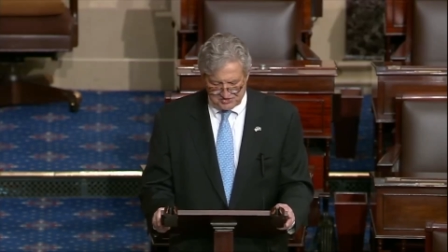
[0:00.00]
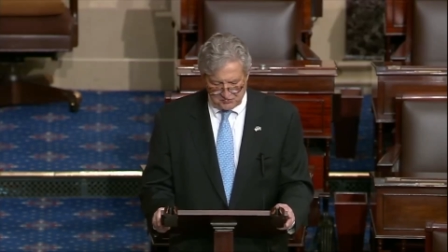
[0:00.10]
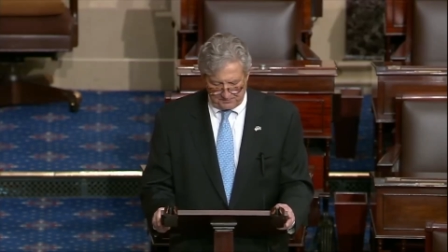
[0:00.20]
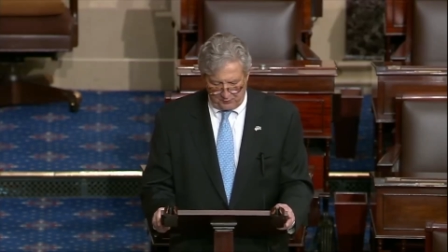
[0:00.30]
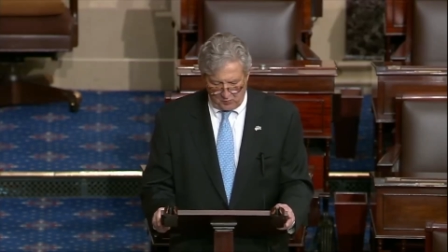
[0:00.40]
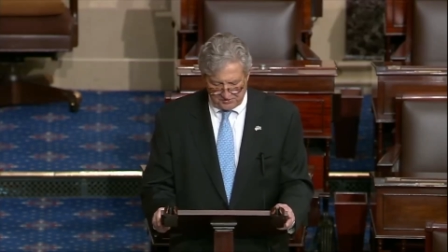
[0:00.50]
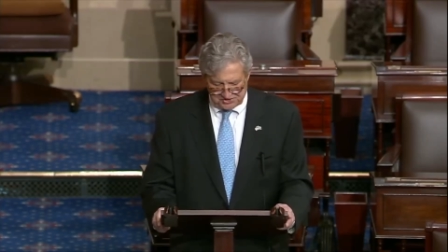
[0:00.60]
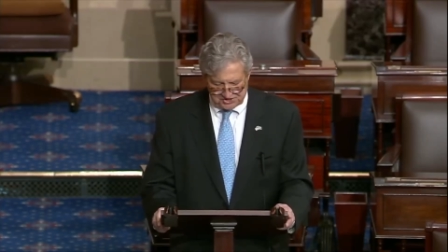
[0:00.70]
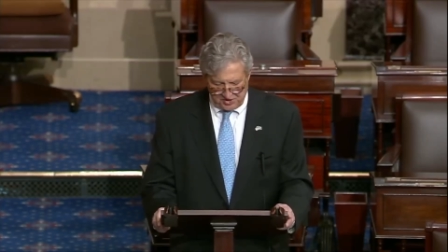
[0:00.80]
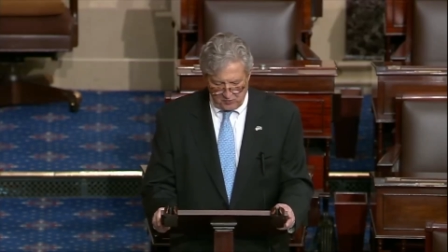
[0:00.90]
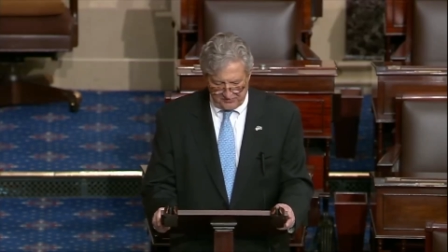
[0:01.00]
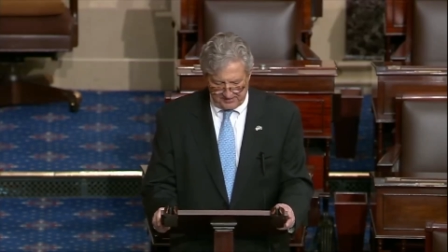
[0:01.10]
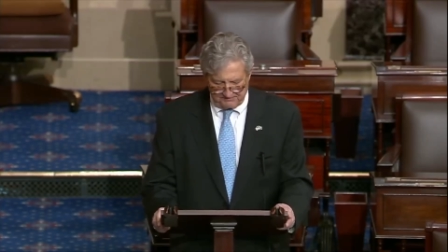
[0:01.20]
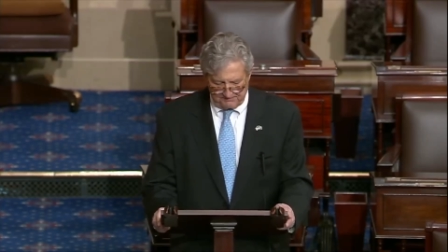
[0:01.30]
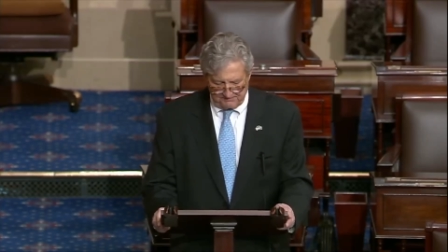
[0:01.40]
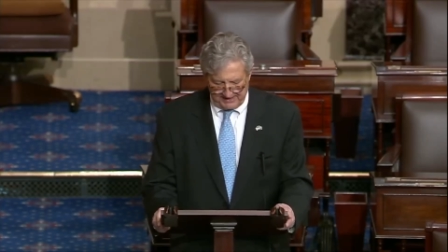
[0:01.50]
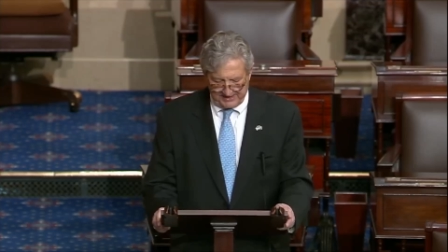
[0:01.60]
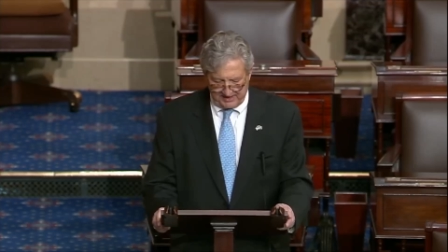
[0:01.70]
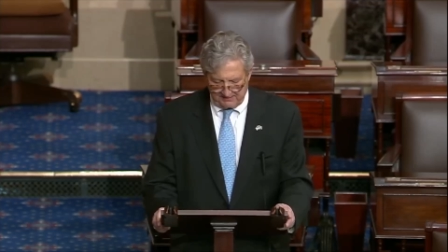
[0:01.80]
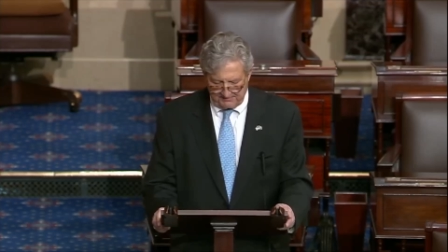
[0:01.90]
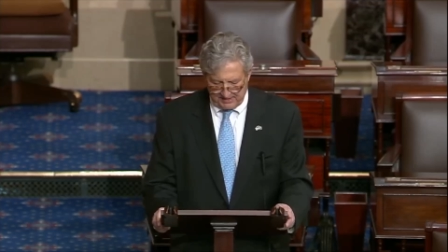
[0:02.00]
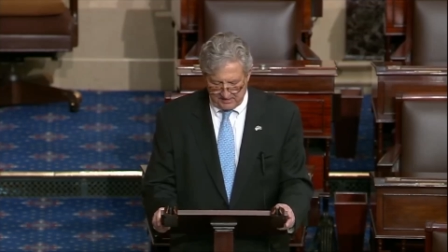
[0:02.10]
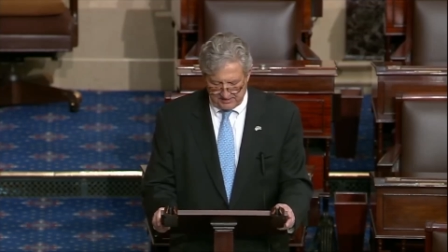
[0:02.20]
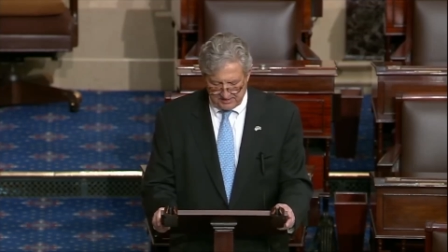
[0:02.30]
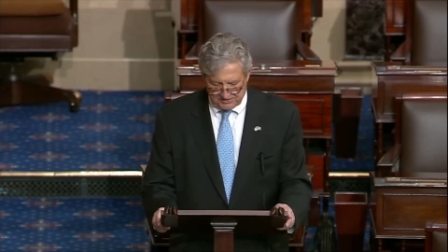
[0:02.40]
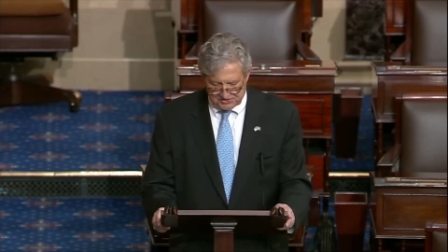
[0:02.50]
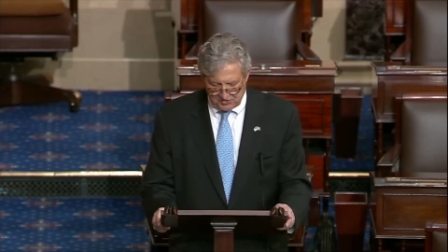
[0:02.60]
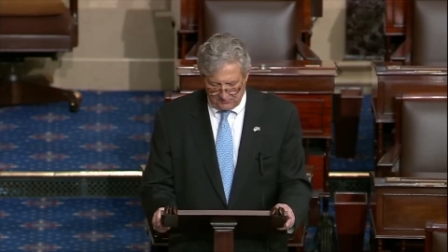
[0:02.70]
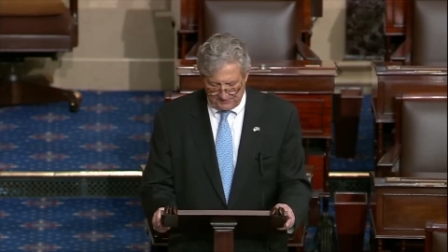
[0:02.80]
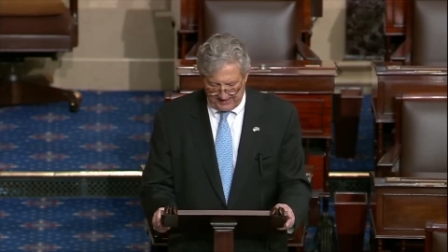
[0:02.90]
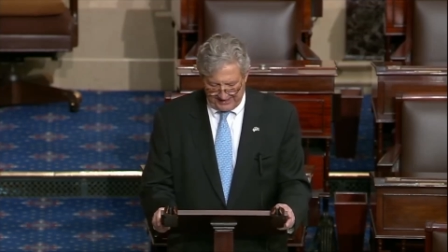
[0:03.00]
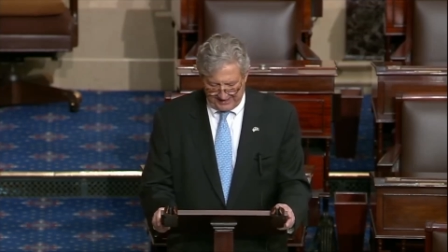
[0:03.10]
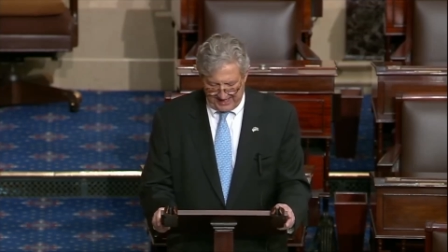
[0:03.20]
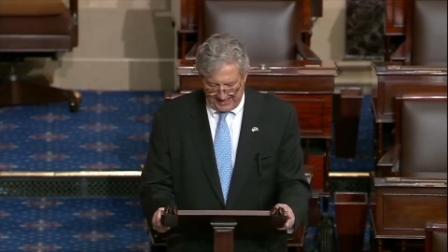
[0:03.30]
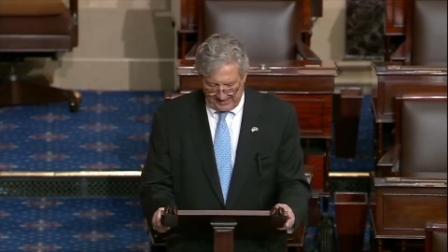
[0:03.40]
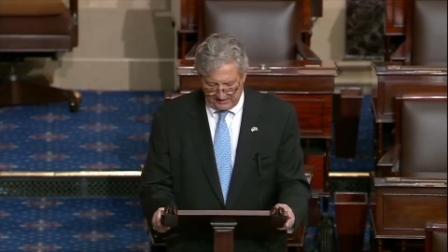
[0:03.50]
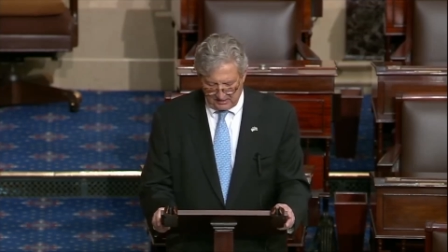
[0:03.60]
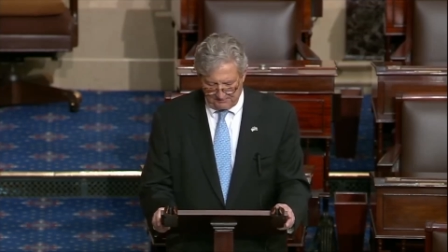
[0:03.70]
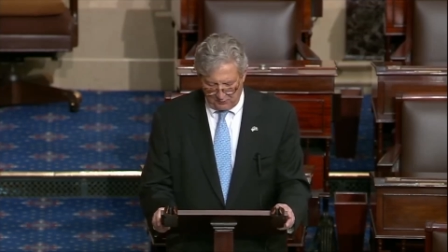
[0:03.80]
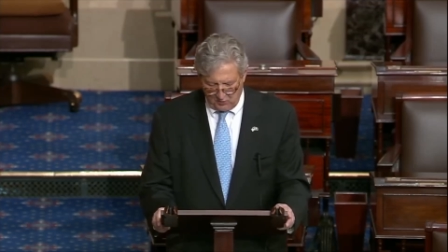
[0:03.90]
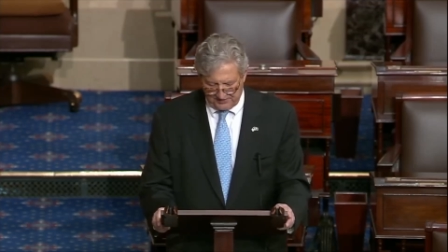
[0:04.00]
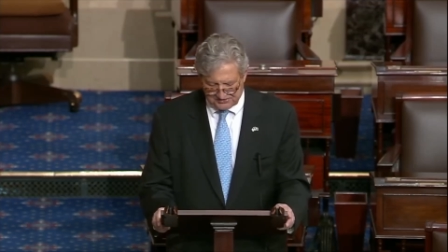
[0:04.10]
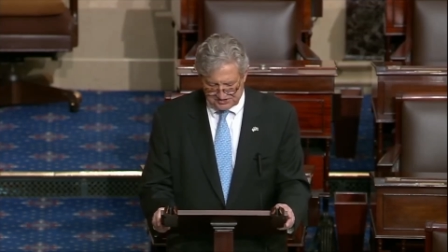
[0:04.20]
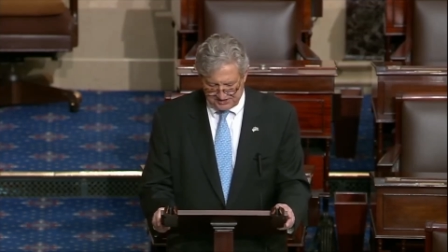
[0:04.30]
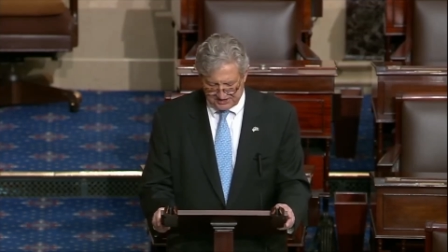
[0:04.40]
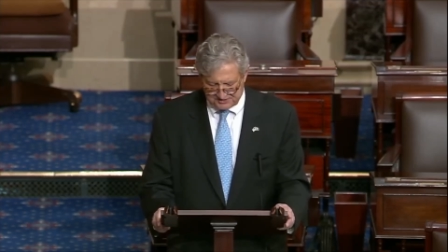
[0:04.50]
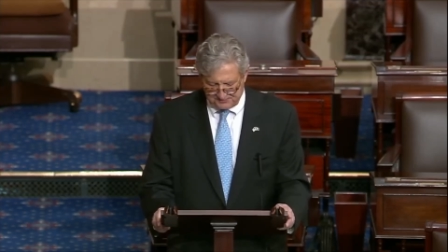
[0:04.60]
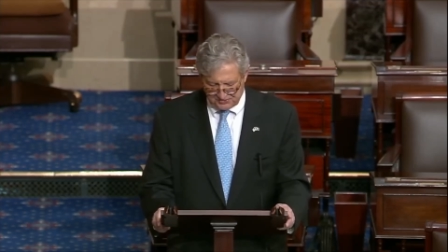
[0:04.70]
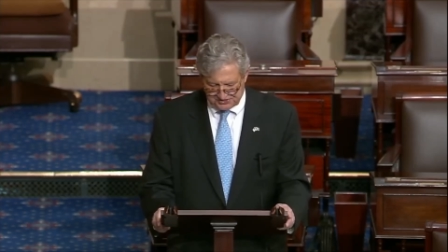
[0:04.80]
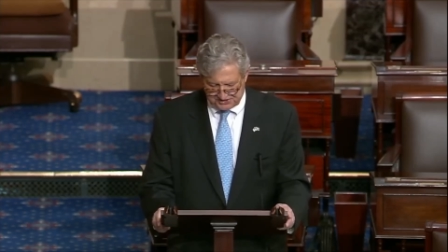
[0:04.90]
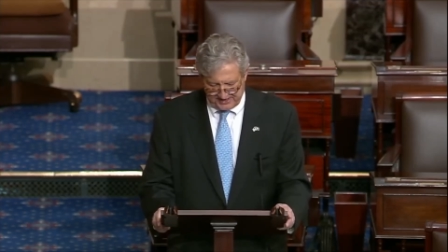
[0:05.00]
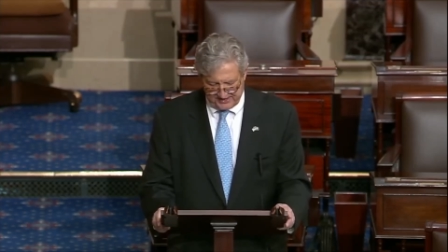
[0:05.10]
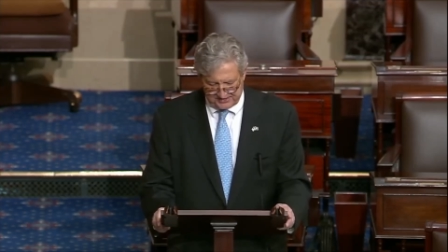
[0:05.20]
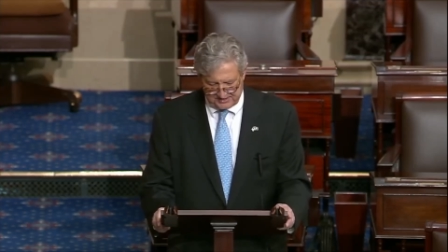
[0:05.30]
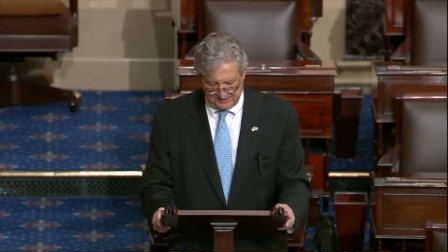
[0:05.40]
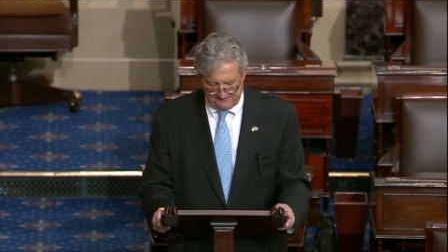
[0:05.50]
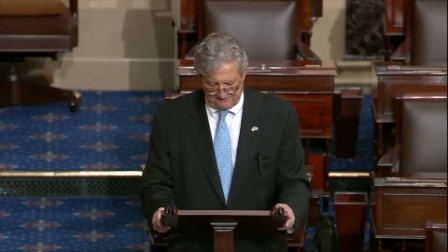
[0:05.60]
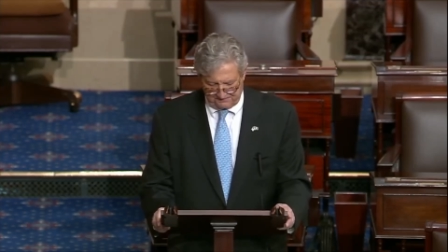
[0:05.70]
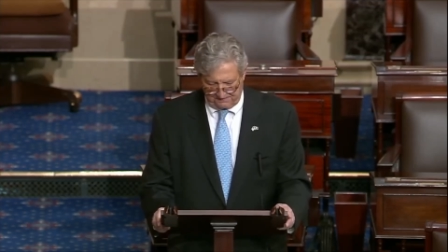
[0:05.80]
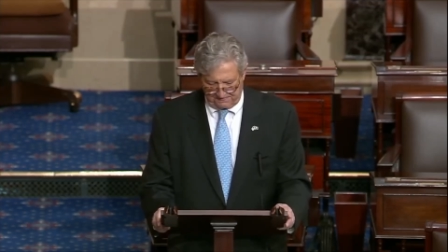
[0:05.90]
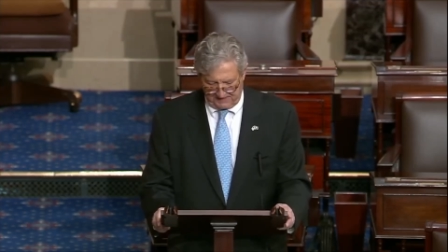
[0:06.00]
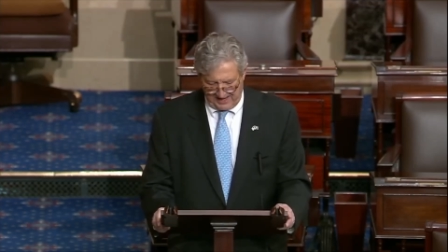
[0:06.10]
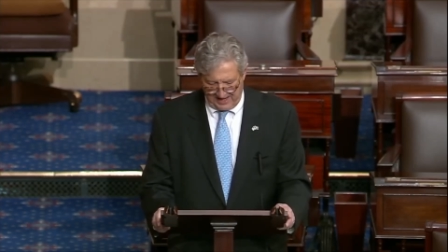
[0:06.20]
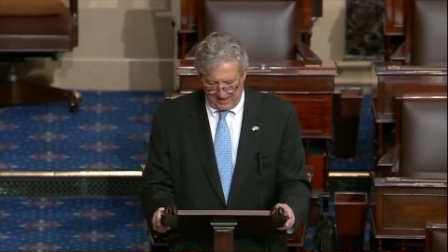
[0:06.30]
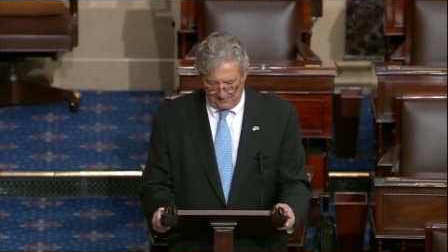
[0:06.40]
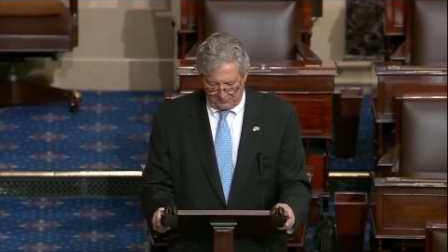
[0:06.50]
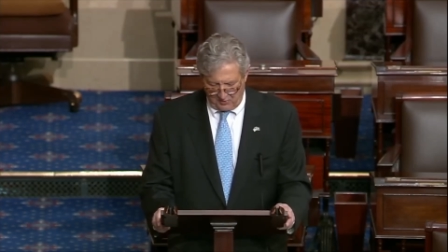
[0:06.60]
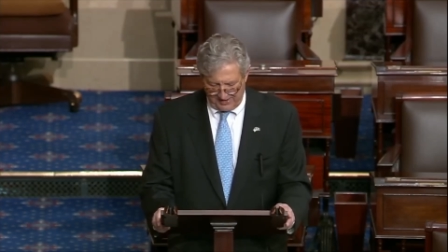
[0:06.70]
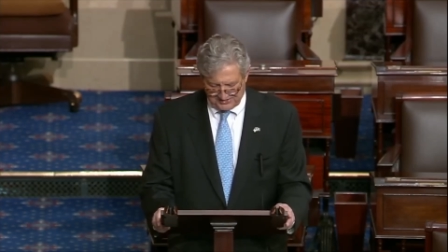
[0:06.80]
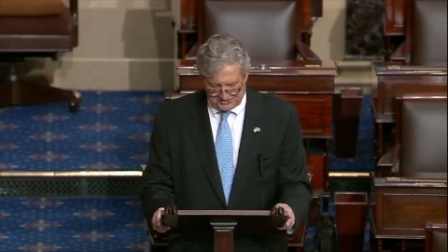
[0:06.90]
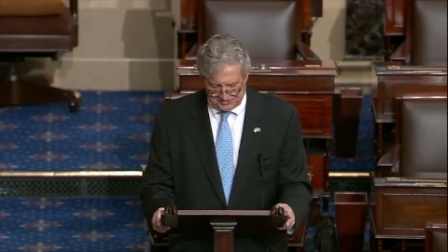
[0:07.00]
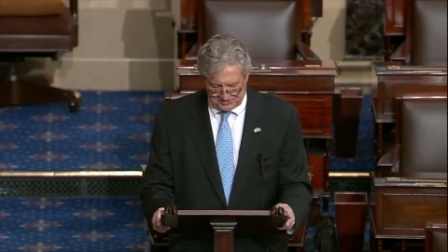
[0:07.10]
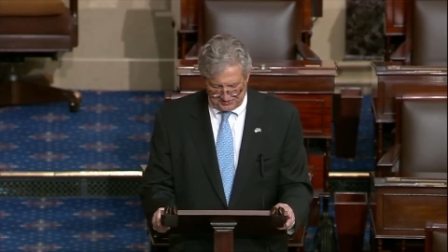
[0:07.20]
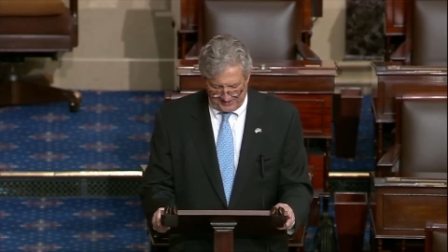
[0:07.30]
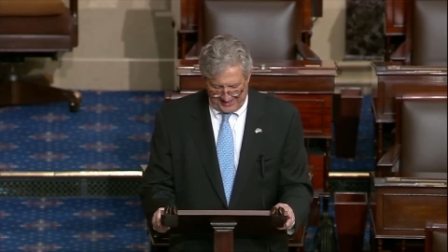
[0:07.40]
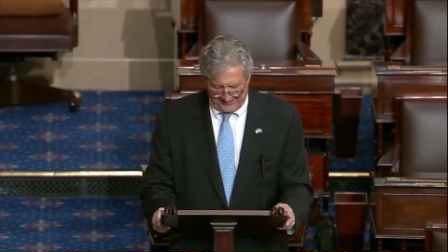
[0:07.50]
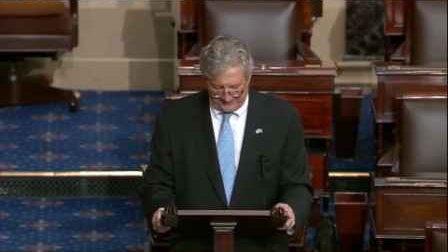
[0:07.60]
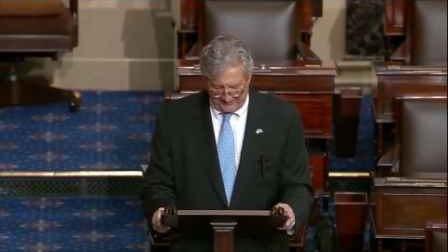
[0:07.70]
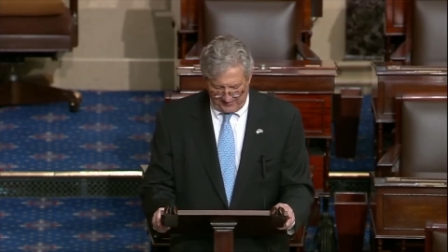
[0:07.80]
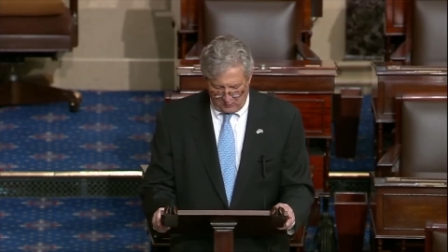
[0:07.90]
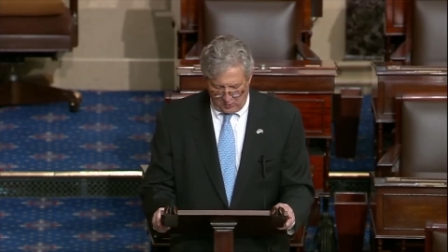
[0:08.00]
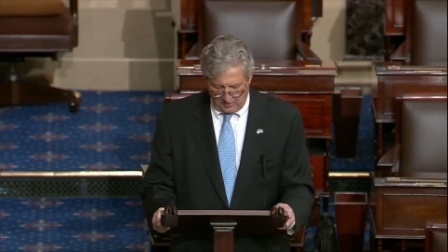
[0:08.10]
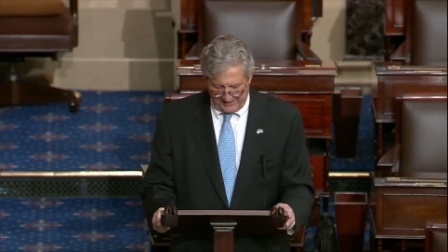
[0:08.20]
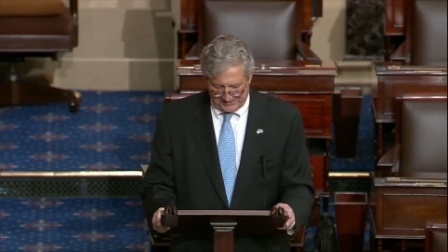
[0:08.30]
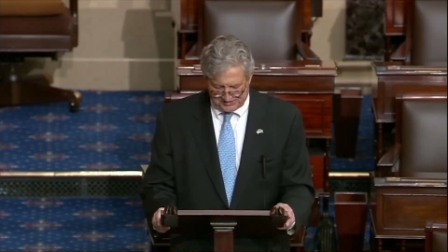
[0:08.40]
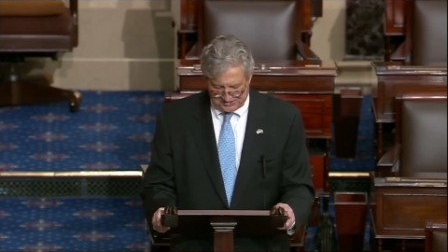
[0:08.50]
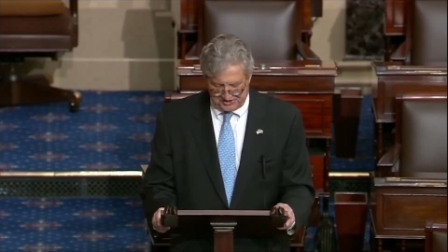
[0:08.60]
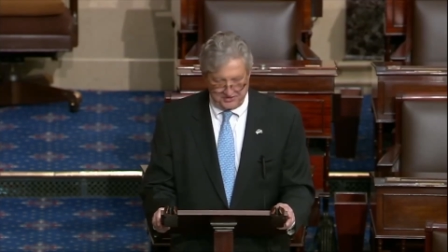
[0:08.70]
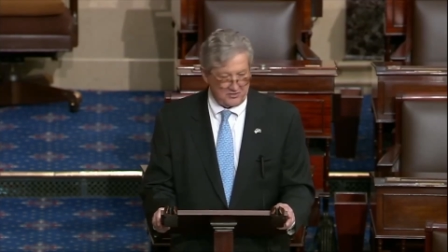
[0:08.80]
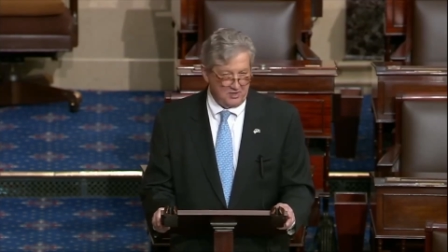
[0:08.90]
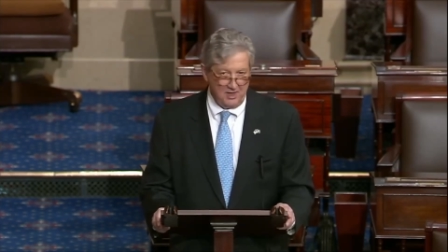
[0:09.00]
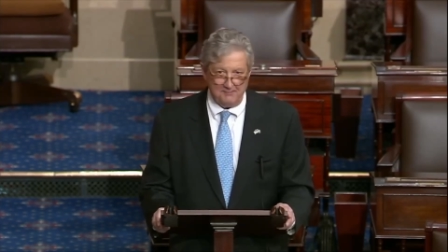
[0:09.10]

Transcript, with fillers: reports show that many Americans are paying 8.6% higher prices today than they were last year.